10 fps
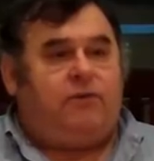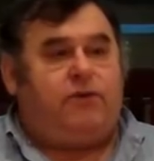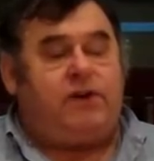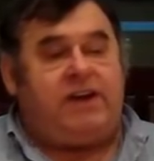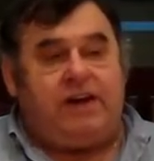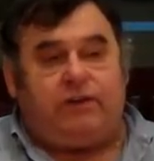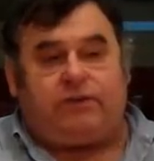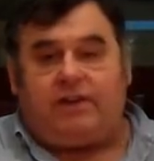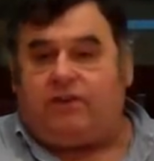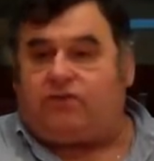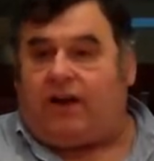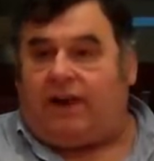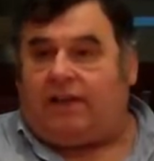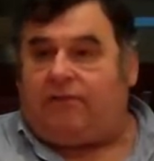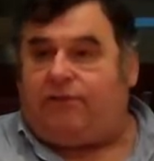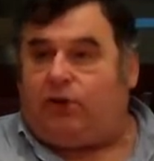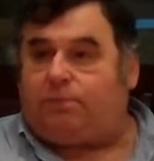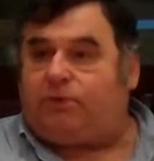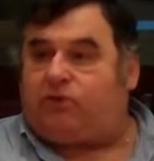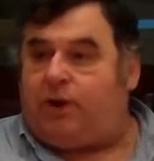For years in Israel, I
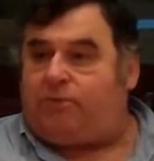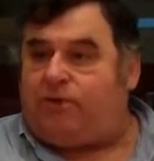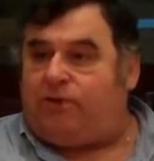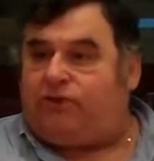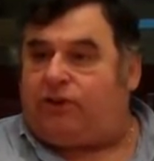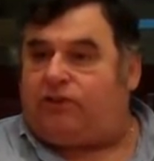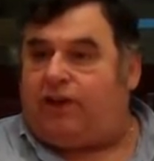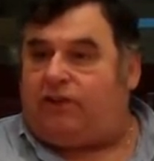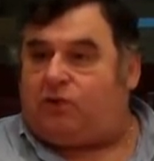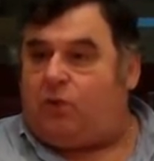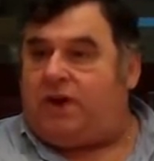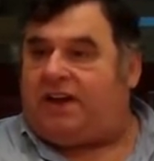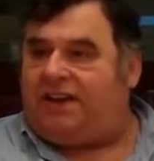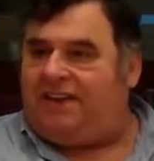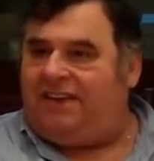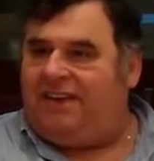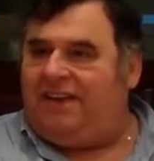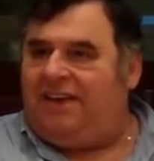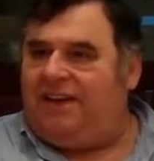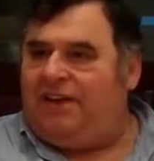filled prescriptions six days a week,
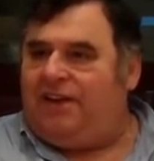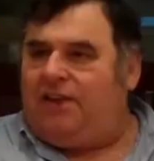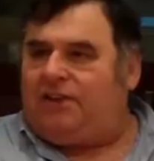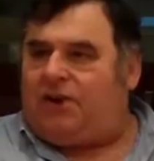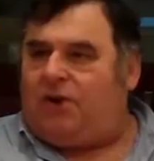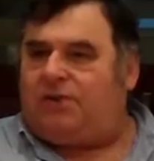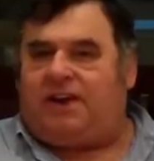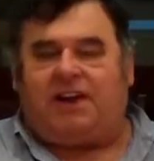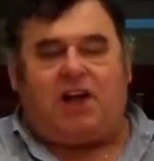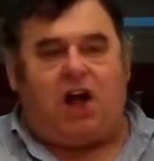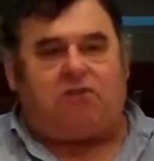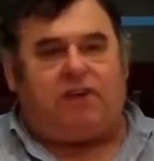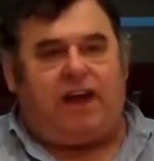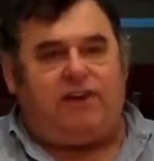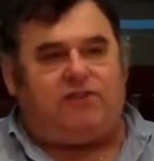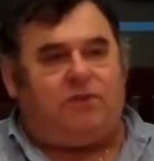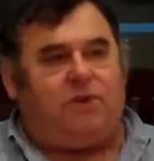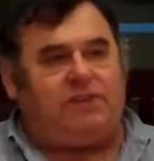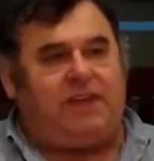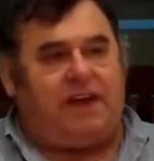co led a
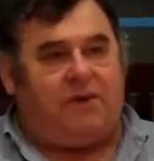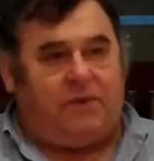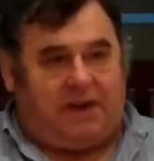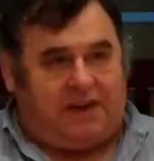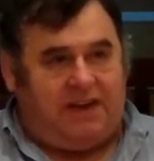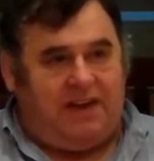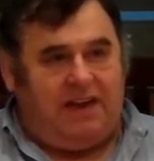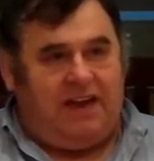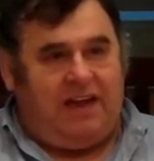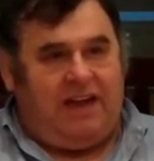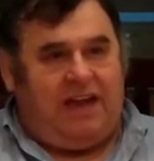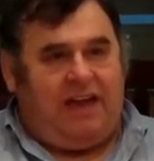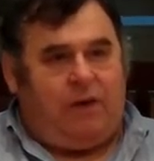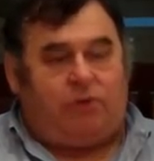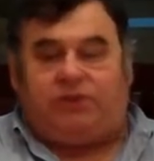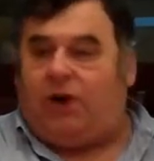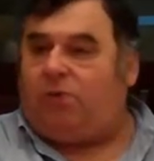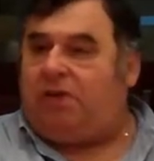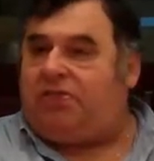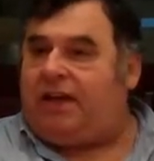congregation one day a week. It was the
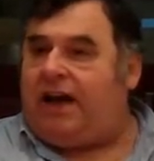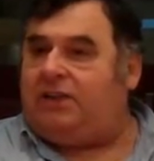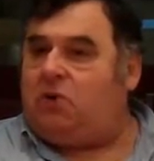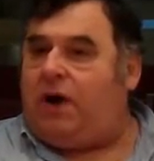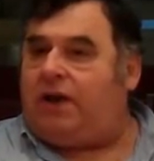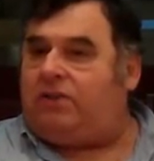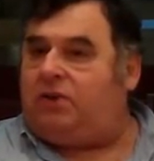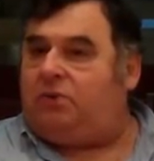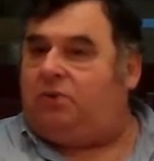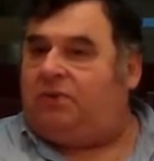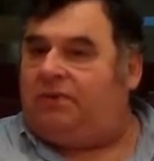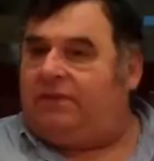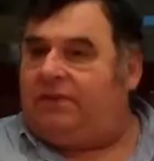only thing I knew how to do